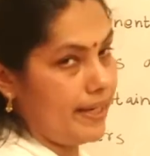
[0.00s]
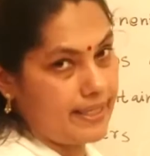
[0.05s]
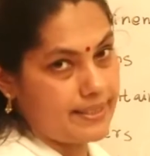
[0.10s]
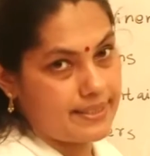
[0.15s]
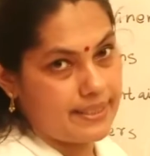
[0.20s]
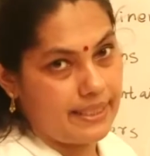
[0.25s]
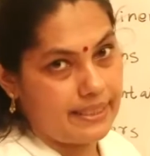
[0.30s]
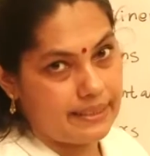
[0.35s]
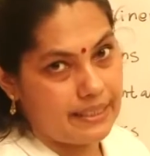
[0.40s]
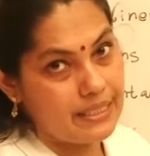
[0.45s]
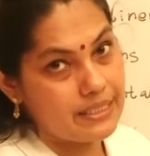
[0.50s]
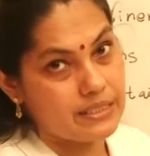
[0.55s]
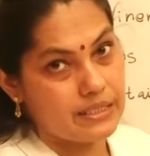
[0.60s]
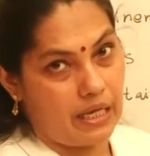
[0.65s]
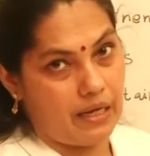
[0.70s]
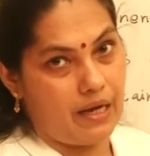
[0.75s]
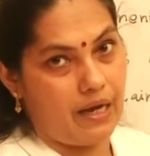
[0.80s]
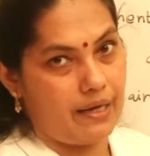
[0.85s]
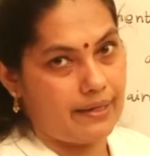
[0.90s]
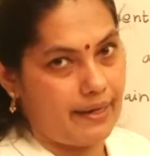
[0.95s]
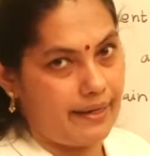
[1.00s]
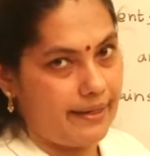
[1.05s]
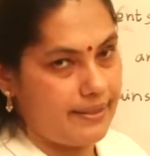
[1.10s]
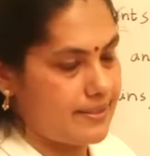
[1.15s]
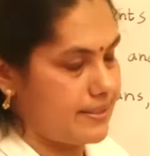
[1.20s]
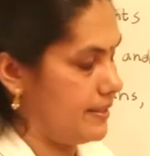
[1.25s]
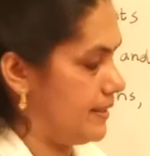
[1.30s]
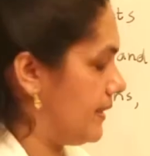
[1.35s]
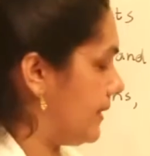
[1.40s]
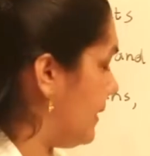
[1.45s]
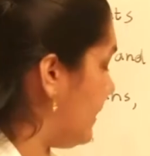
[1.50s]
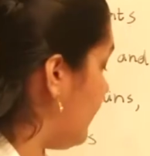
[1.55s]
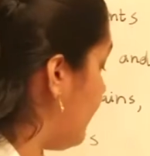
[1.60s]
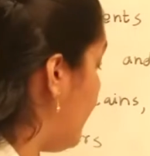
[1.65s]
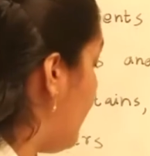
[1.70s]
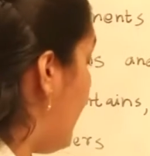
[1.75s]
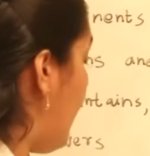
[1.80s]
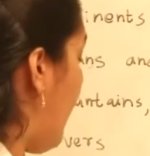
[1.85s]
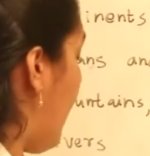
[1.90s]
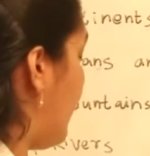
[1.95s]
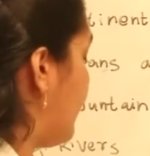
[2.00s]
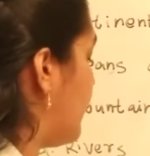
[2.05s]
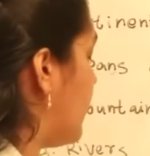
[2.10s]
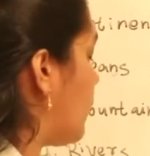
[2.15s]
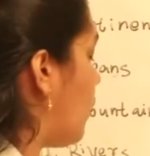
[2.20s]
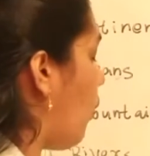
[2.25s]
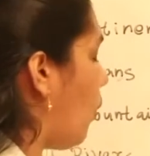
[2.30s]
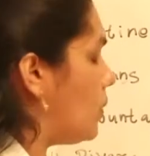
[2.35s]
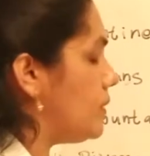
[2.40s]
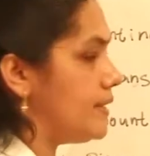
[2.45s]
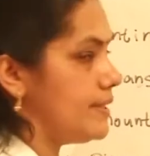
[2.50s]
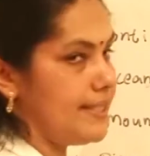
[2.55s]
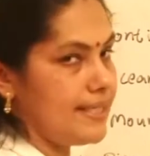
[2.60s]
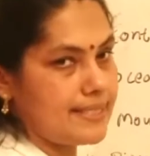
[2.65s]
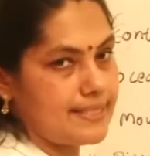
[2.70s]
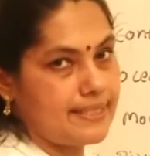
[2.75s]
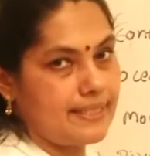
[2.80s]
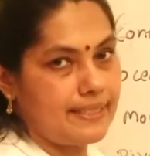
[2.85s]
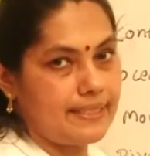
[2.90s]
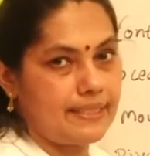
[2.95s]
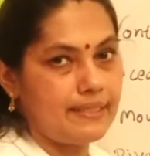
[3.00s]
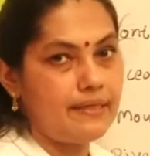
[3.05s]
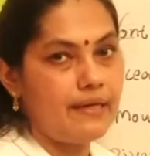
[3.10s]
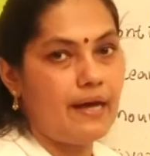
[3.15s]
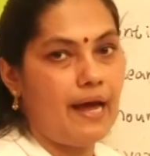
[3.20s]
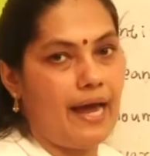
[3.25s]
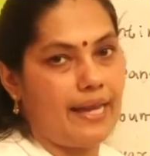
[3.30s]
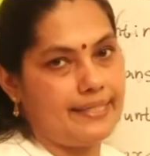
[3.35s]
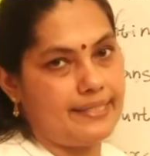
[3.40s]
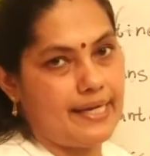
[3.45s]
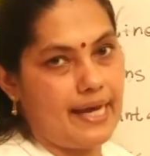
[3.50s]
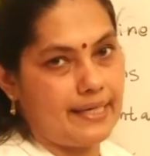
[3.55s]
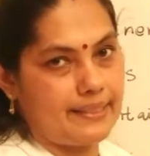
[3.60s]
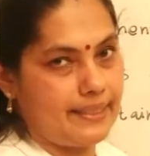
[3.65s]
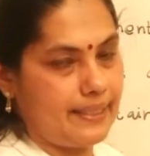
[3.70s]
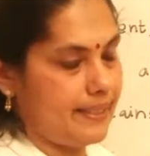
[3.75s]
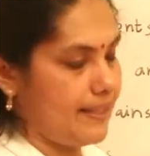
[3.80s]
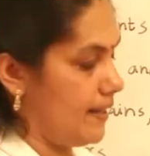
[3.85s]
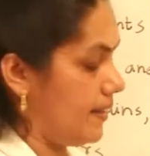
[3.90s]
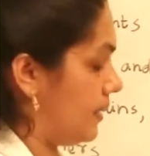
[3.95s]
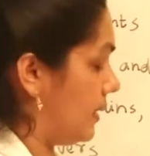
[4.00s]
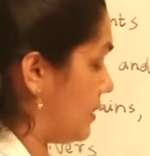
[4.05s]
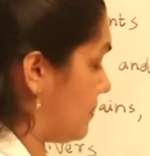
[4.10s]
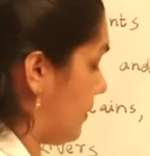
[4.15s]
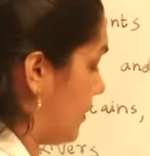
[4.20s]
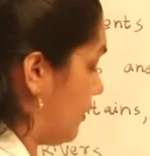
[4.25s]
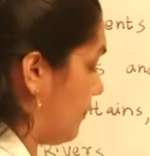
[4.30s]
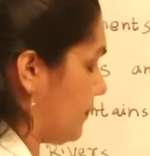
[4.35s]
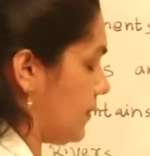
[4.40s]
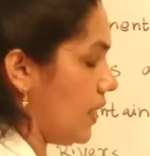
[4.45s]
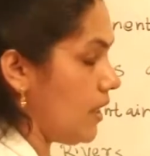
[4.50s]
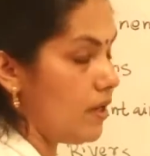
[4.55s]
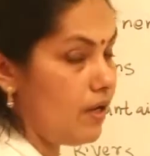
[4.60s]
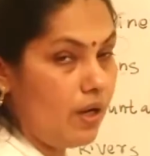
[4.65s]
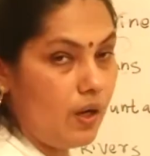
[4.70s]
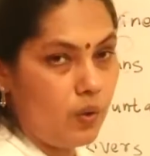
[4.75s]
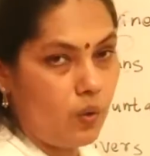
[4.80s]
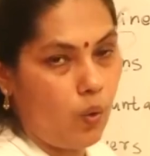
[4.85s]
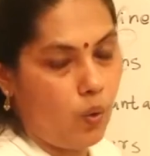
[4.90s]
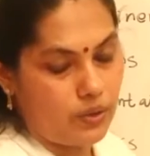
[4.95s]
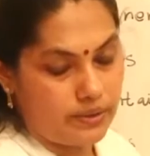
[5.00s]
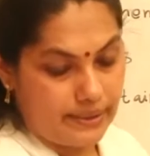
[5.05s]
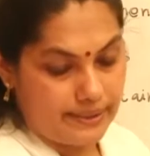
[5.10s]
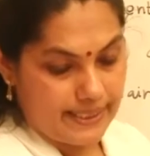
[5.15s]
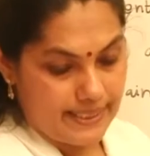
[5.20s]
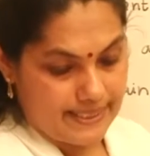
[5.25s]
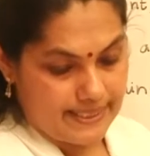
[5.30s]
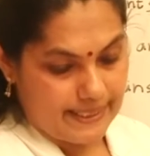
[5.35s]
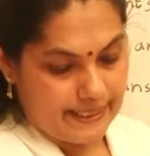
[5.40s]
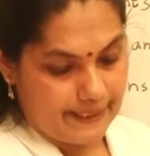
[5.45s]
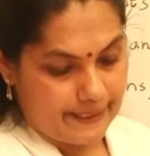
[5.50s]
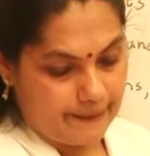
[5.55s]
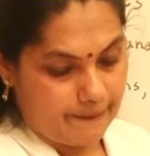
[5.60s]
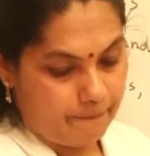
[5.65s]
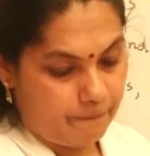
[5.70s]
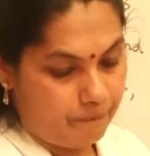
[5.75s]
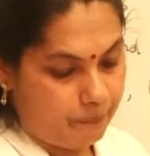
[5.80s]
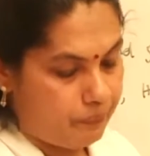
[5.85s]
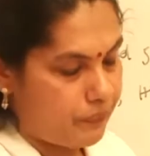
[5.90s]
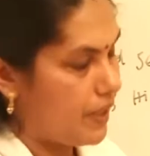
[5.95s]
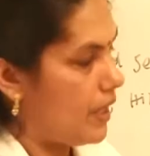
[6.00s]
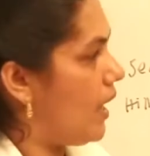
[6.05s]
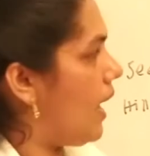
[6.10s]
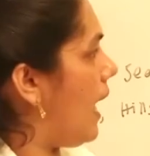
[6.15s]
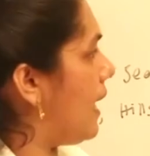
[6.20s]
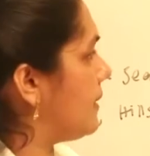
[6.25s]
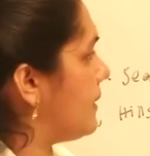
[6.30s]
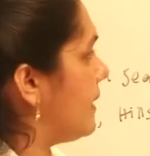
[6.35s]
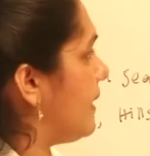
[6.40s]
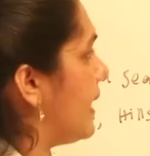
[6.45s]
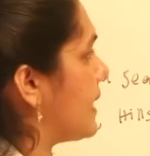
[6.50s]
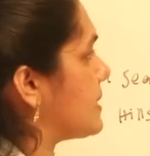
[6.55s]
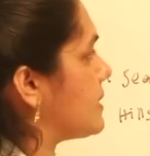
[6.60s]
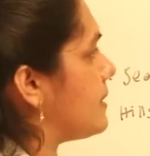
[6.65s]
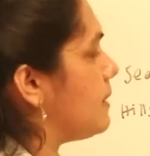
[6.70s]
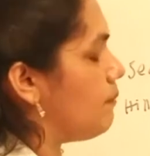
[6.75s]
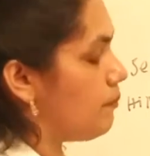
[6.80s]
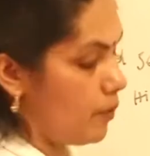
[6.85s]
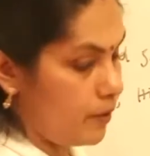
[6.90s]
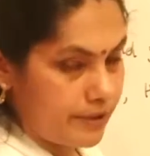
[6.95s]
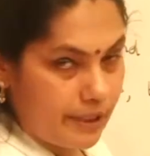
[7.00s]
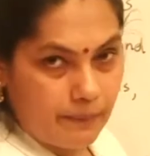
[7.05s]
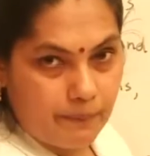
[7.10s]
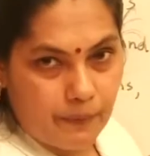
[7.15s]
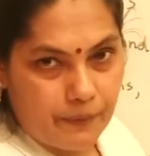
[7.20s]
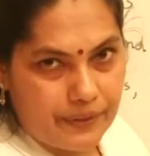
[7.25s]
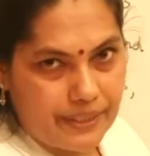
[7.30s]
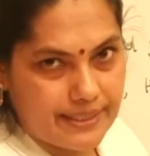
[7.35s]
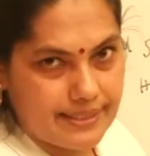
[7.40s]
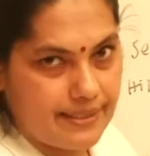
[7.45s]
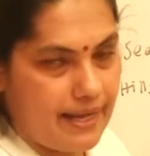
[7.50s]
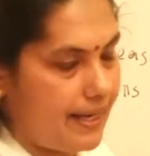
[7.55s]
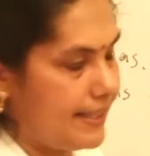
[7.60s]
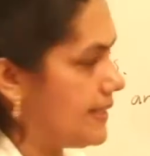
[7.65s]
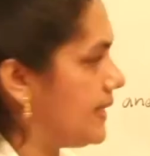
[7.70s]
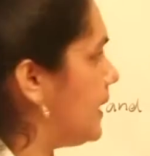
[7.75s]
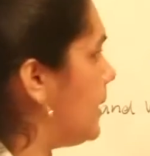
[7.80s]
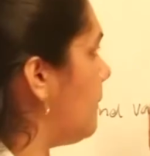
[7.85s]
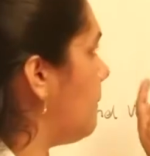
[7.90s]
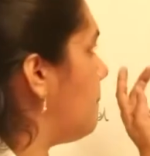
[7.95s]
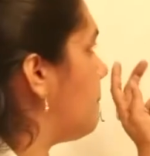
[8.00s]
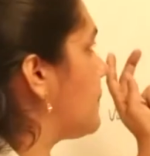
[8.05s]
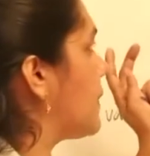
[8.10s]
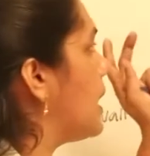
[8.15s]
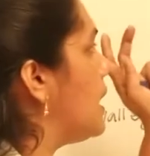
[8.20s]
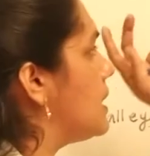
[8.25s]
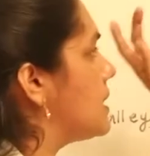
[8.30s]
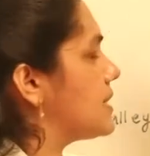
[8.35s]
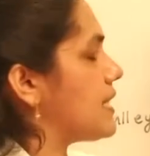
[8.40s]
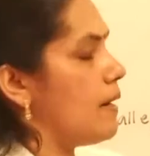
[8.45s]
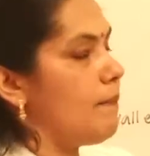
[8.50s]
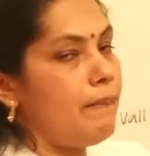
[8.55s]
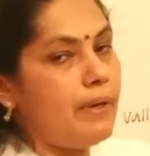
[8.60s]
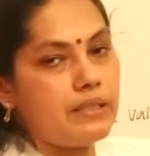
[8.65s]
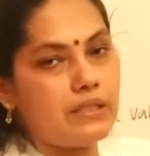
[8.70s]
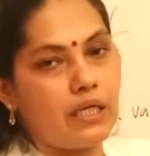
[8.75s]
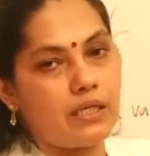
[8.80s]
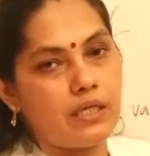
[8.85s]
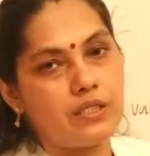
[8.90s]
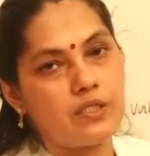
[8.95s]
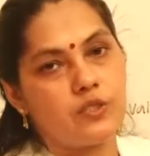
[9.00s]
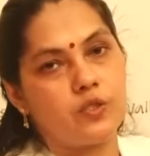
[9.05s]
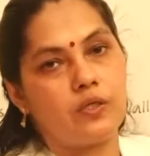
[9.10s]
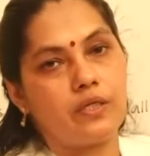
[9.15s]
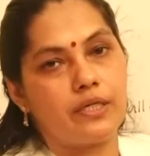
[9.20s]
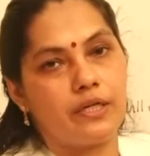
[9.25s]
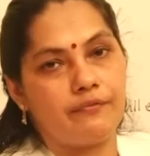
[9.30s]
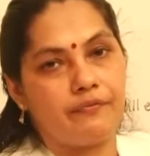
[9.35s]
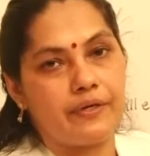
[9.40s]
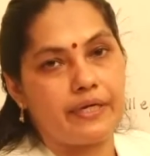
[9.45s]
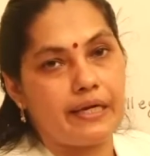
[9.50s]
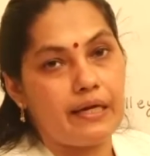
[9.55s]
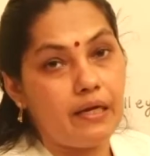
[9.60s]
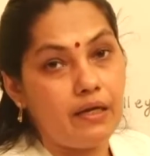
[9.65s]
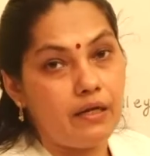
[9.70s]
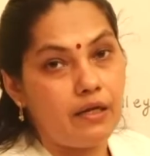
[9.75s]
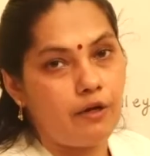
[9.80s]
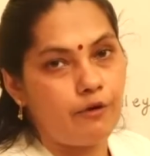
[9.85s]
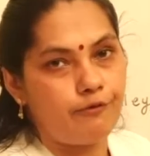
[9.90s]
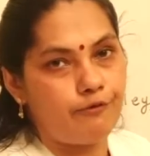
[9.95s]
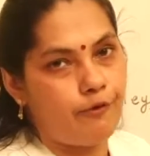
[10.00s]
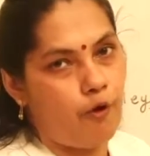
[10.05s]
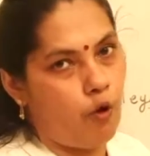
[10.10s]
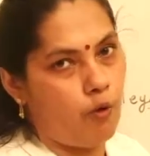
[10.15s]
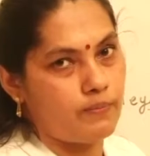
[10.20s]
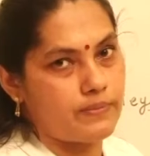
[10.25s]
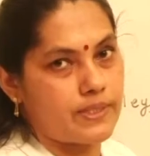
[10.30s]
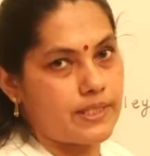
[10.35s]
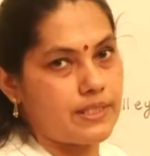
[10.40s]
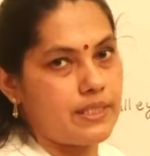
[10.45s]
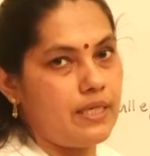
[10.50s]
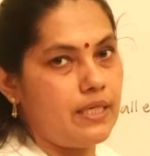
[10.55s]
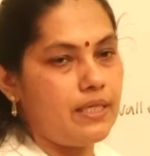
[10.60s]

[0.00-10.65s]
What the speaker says: desert Sahara Desert and cold desert Antarctica is one of the cold desert. And the next important point is that some other geographical forms.